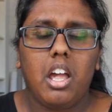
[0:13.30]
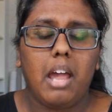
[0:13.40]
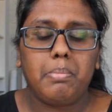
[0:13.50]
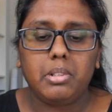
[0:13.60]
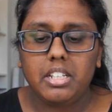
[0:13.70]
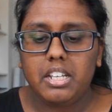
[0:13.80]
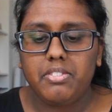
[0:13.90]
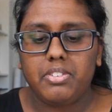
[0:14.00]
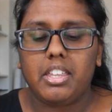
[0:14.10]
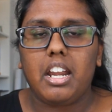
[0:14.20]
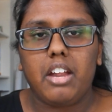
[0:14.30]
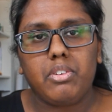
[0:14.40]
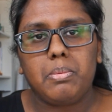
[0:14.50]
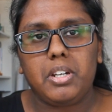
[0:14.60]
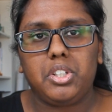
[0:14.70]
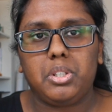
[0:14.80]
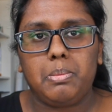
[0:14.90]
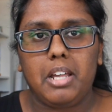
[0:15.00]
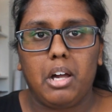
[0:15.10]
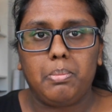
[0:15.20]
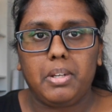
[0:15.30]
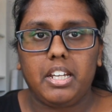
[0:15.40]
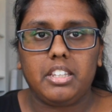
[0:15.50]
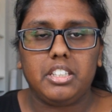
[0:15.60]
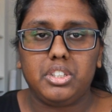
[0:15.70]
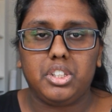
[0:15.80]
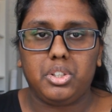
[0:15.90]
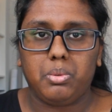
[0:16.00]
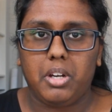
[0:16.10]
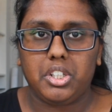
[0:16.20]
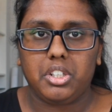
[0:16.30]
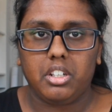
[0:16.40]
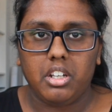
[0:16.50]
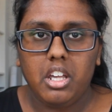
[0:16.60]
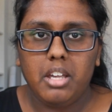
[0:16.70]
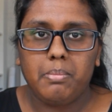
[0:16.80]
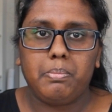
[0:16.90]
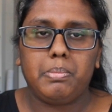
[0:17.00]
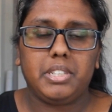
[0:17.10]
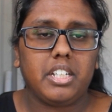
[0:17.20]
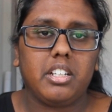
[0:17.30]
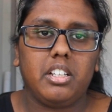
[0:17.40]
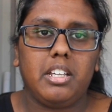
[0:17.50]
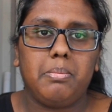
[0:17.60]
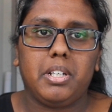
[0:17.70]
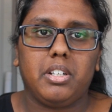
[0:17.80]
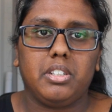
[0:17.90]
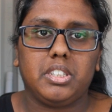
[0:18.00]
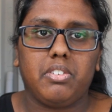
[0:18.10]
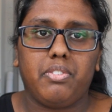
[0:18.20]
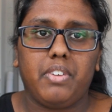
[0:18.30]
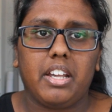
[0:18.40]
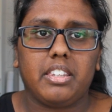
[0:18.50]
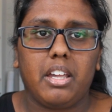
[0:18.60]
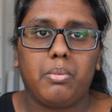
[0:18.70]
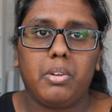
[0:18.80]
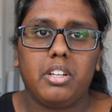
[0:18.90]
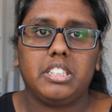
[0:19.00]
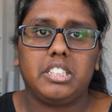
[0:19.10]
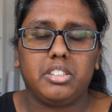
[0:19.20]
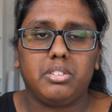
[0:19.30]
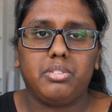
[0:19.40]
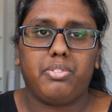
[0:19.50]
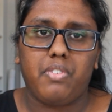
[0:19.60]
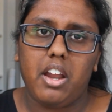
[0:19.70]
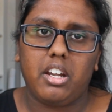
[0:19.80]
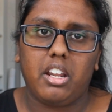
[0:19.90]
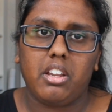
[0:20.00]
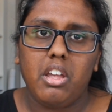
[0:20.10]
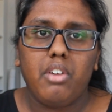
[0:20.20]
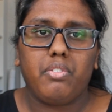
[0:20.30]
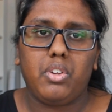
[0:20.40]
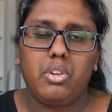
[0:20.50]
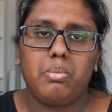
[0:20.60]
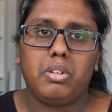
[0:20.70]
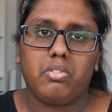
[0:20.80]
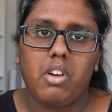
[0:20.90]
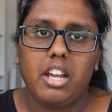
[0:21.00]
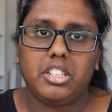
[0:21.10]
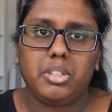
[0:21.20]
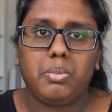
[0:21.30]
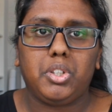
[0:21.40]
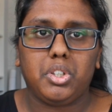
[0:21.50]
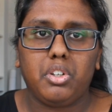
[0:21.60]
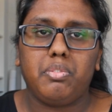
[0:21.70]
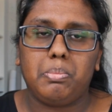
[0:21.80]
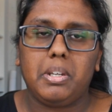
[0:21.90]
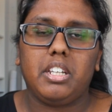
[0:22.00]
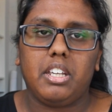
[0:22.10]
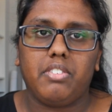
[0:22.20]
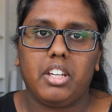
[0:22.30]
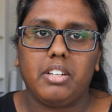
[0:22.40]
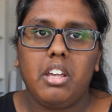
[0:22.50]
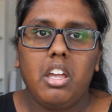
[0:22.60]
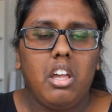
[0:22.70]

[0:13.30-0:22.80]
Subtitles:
I believe that everybody should be helping in this situation, particularly because of the fact that we are still fighting for human rights, which should have been given